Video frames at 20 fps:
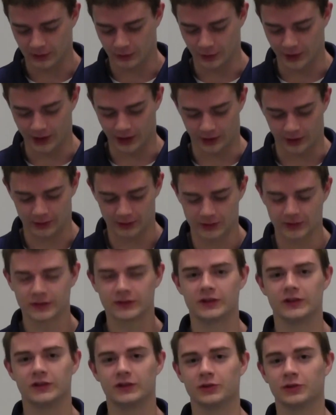Well,
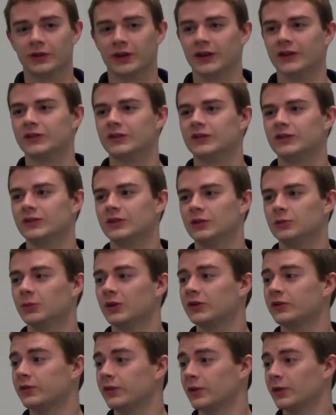to do this, you
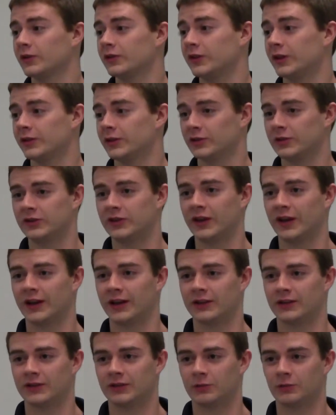must first
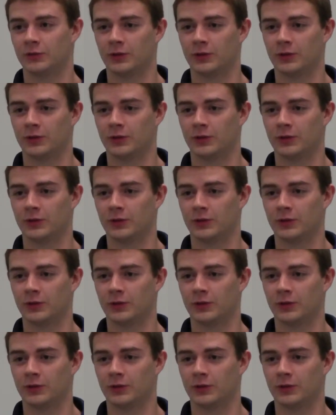understand